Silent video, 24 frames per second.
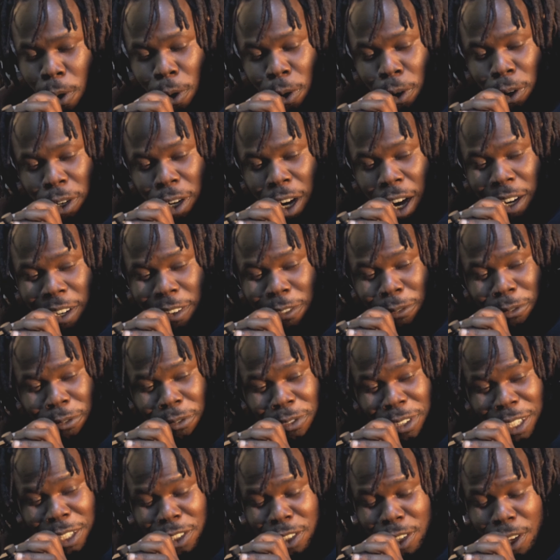or our
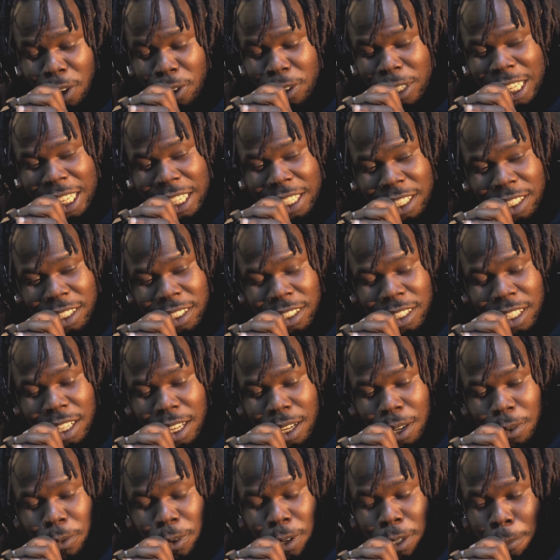field goal kicker
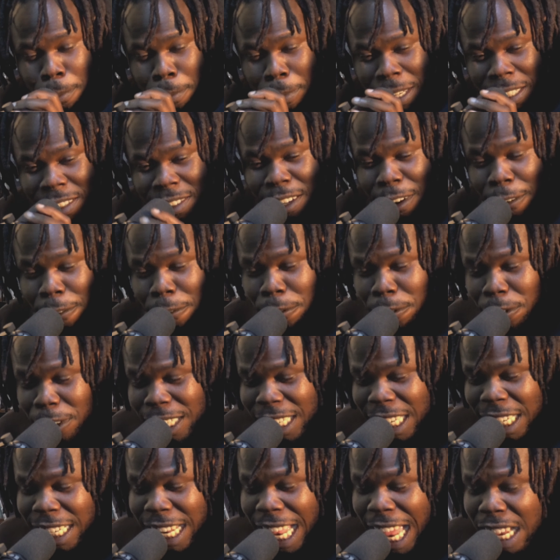would miss a
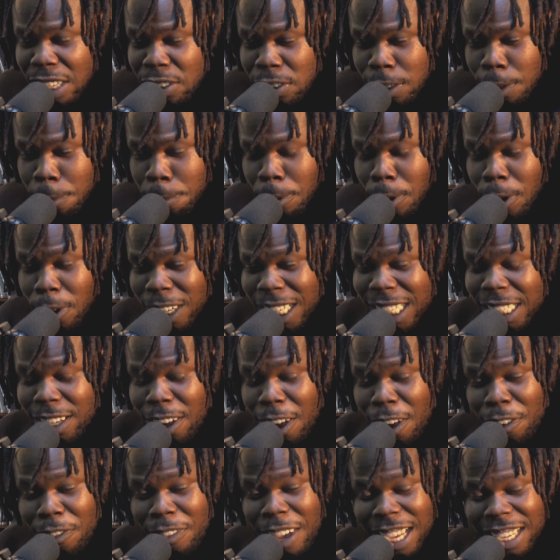freaking extra point.
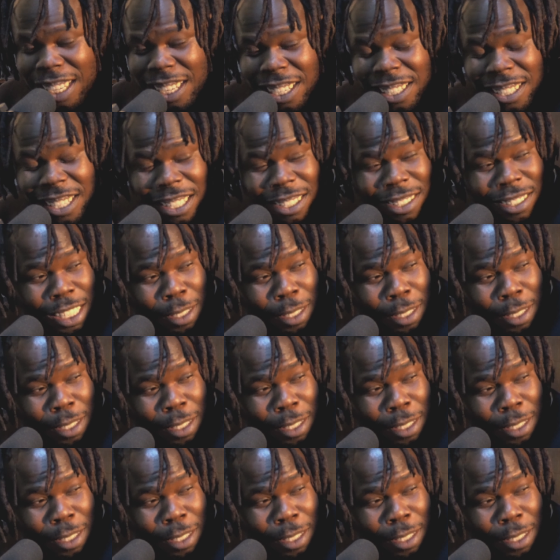Oh my goodness,